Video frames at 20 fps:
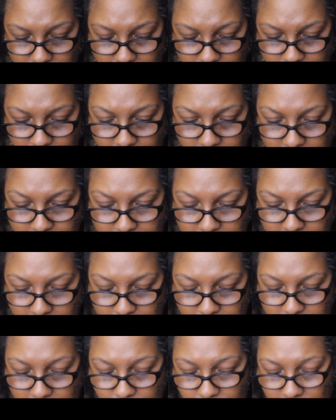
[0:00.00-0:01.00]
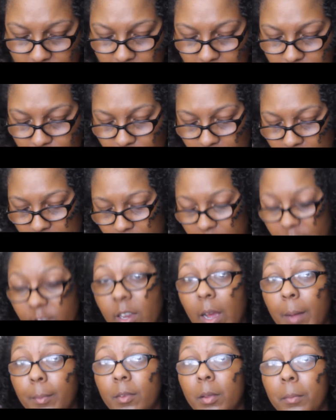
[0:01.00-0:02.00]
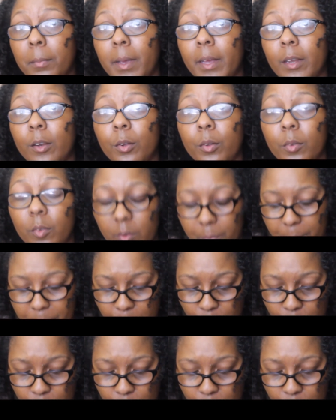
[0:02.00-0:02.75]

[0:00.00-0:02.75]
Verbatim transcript: from Mutti finely chopped tomatoes